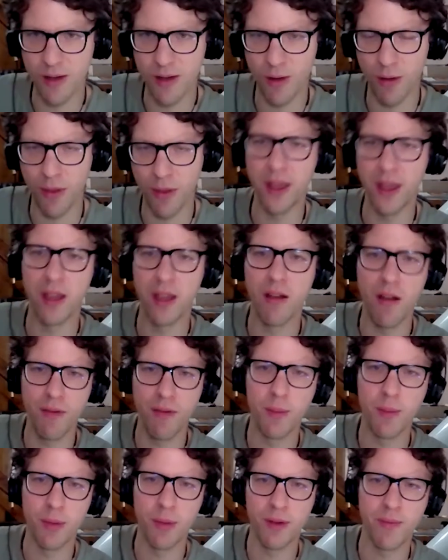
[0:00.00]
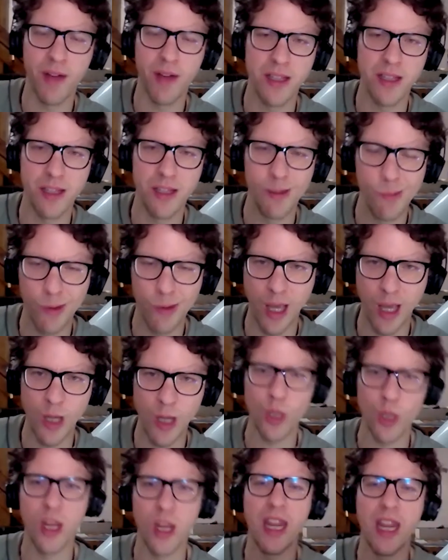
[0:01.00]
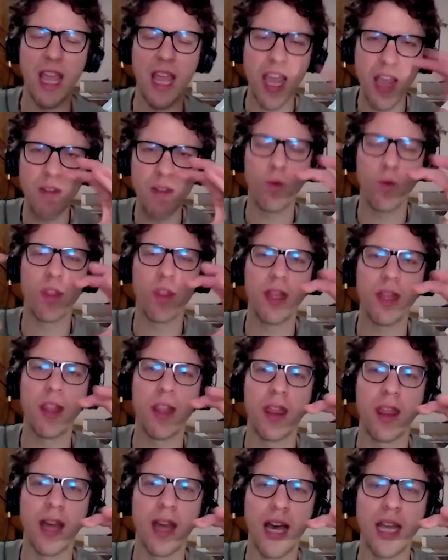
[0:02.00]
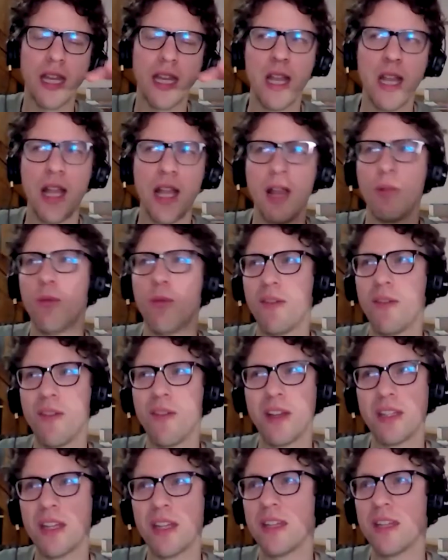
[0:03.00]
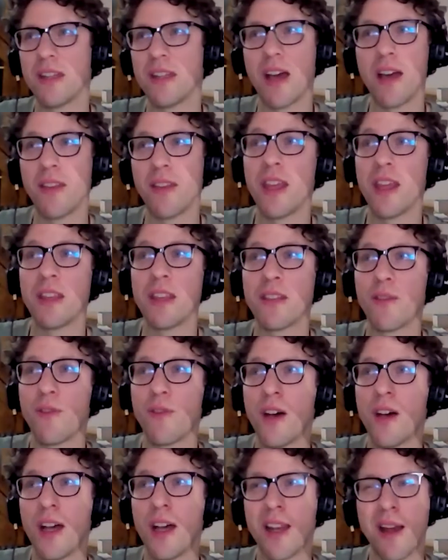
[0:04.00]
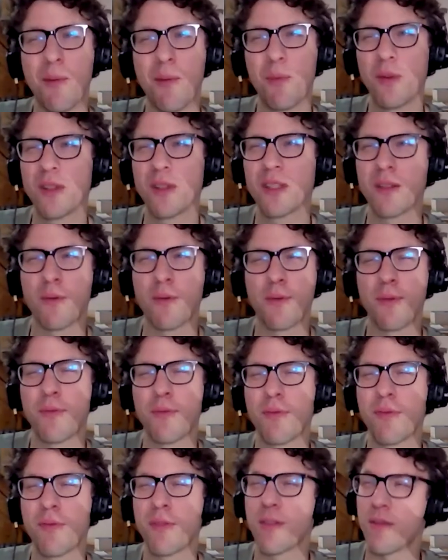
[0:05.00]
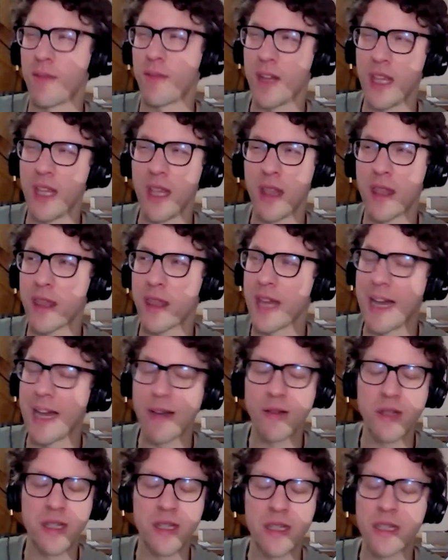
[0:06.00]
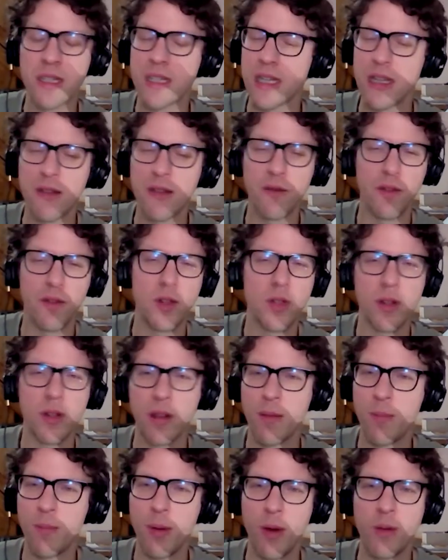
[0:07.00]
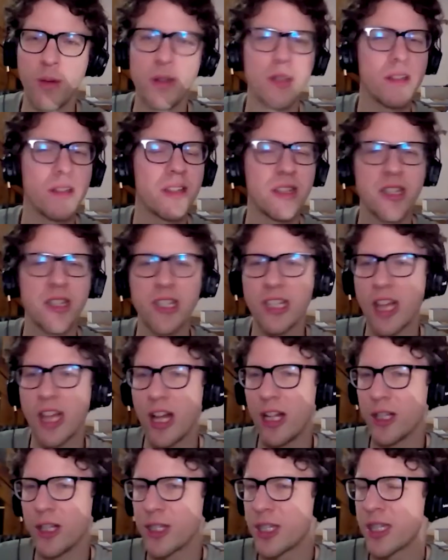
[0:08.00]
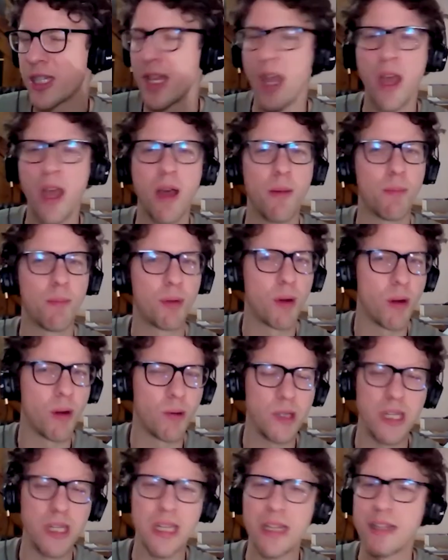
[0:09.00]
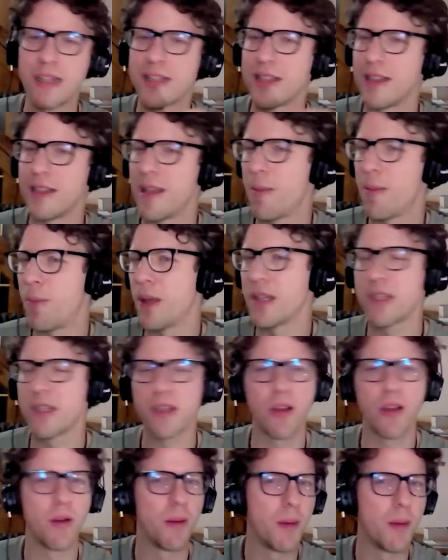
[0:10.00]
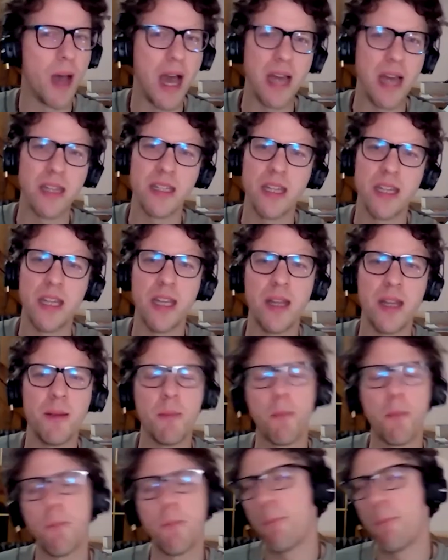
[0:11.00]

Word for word: whole thing off and provides lubrication. And within that, we've identified upwards of 3,000 individual components: salts, proteins, lipids, antibacterial,